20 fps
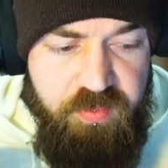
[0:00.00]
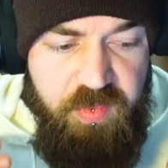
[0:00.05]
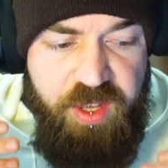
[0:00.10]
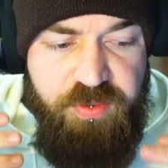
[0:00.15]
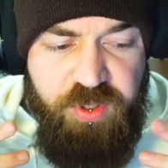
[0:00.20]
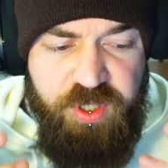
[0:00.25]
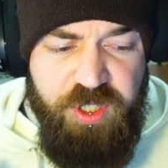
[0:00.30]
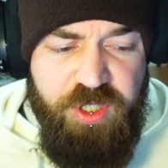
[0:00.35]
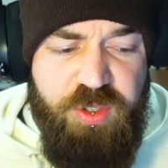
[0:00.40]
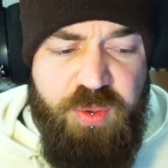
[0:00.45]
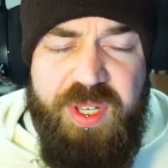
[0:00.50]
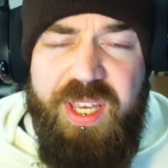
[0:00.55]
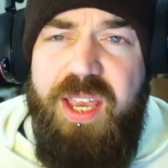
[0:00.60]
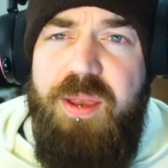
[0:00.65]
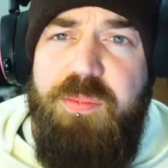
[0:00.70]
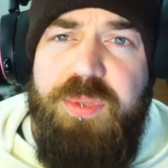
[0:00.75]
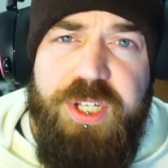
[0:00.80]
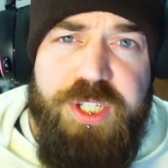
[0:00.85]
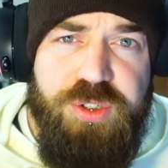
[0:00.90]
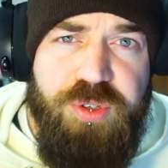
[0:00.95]
If you're going to do a
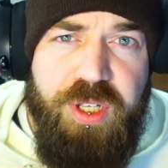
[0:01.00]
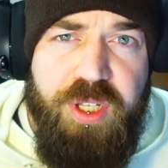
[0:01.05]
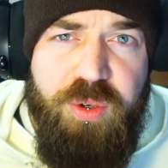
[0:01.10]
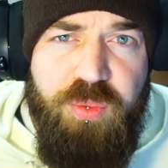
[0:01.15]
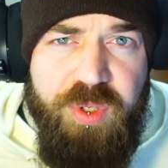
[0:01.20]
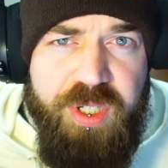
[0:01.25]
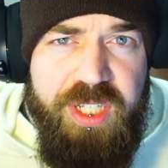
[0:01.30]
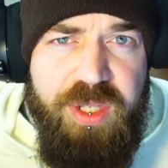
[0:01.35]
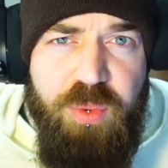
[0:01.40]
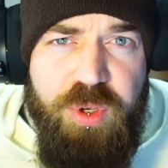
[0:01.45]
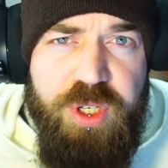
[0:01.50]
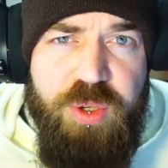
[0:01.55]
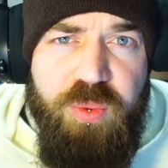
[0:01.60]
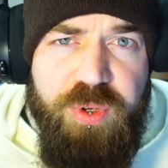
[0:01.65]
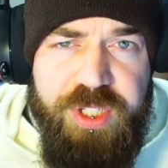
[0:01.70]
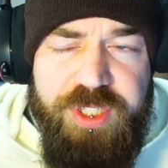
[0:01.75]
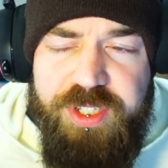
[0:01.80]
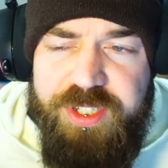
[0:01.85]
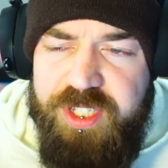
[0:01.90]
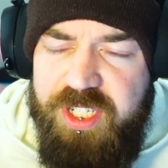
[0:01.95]
gameplay trailer, really what you're
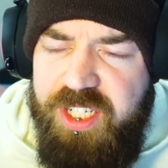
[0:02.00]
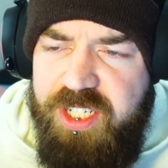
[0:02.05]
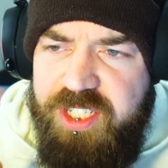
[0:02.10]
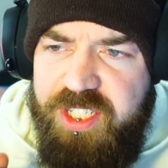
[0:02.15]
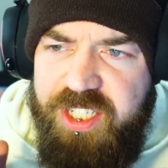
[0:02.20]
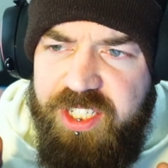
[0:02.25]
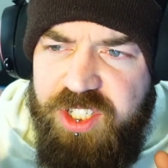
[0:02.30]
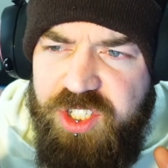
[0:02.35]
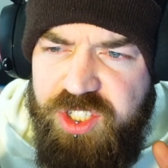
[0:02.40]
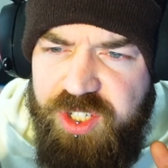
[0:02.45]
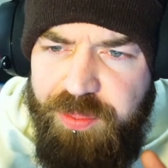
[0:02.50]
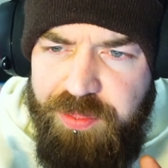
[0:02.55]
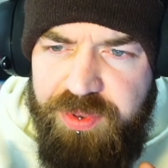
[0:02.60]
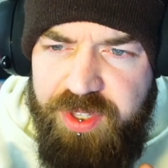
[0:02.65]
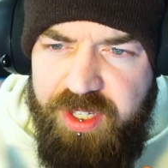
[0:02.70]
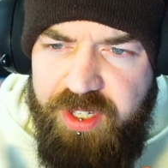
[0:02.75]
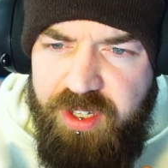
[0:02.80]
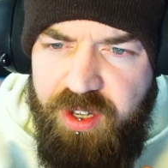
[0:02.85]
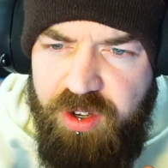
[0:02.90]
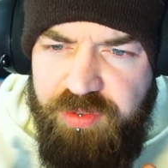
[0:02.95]
wanting to see is like
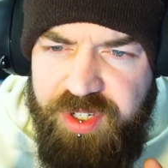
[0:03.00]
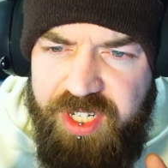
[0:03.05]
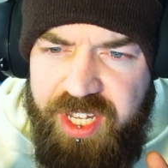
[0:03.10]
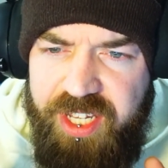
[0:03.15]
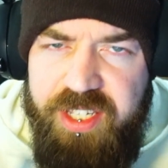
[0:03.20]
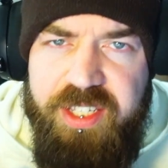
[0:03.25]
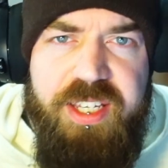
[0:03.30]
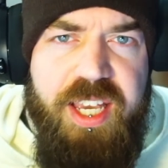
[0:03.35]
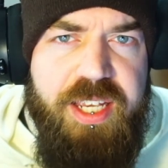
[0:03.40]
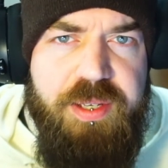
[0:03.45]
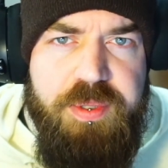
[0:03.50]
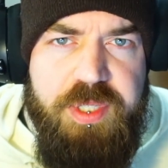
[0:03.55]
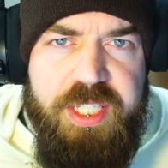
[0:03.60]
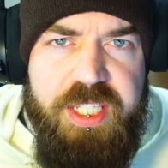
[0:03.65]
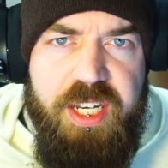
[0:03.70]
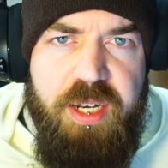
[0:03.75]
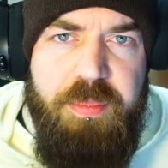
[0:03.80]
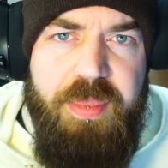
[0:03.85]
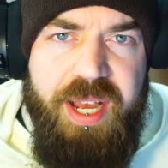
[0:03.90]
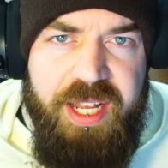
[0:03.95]
something of an in-game
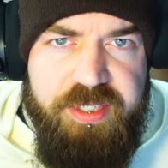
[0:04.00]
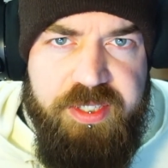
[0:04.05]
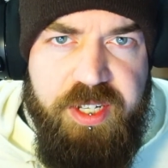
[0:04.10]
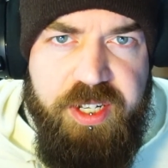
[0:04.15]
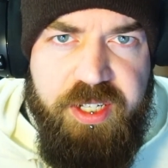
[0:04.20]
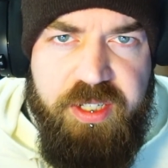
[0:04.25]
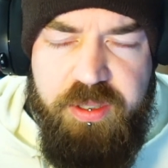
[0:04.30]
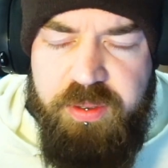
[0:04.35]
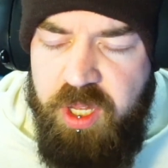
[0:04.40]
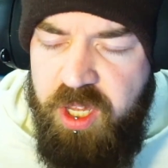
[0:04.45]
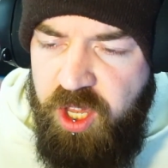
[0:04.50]
cinematic.